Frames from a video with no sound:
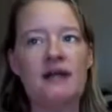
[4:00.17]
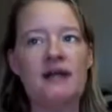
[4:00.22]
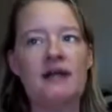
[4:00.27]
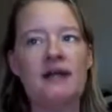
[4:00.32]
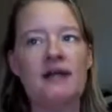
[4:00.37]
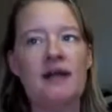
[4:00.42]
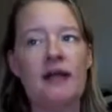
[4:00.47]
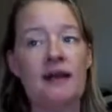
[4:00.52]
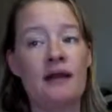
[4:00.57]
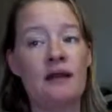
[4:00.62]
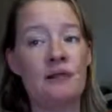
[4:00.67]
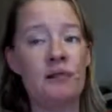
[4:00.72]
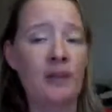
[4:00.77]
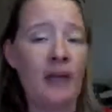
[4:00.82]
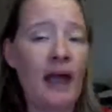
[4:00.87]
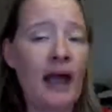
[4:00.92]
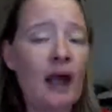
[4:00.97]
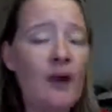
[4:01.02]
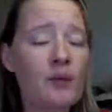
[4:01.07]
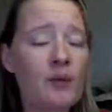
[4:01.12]
it and
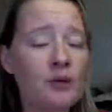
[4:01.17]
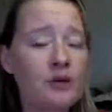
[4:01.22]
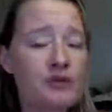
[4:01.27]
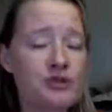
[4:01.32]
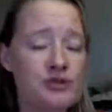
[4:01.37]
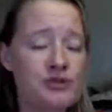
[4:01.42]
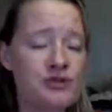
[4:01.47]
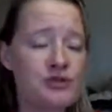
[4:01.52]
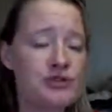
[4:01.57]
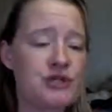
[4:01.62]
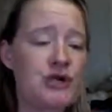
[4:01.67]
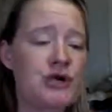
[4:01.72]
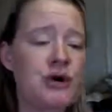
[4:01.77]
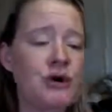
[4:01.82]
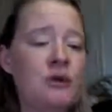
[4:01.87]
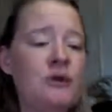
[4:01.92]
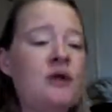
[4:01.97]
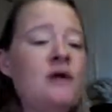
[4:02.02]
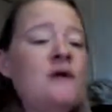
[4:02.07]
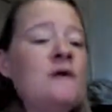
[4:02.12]
empowered your
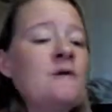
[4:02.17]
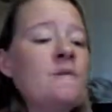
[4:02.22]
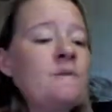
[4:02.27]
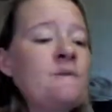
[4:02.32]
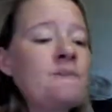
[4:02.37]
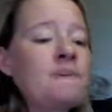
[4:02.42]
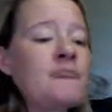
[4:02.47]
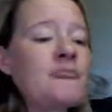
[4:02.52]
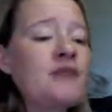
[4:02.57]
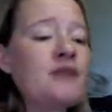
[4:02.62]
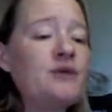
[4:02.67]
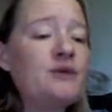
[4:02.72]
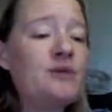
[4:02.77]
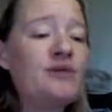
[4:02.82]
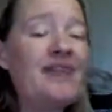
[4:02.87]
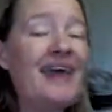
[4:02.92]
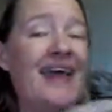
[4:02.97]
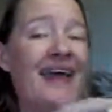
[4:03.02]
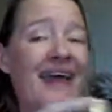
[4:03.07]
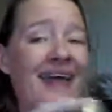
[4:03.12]
stone, you
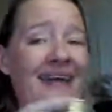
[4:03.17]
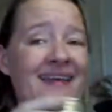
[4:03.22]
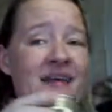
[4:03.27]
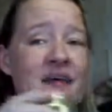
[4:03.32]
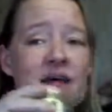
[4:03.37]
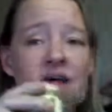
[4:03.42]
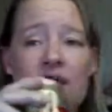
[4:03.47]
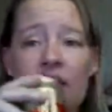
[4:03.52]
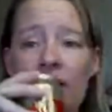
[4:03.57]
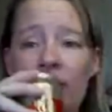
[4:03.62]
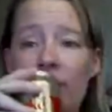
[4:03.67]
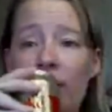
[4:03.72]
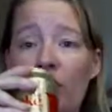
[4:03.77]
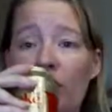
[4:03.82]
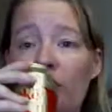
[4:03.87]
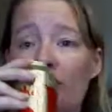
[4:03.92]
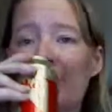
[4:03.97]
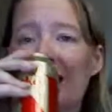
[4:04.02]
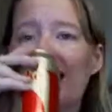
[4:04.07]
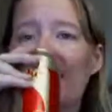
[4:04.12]
then,
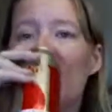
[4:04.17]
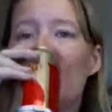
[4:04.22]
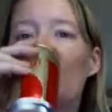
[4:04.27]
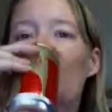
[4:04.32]
pardon me,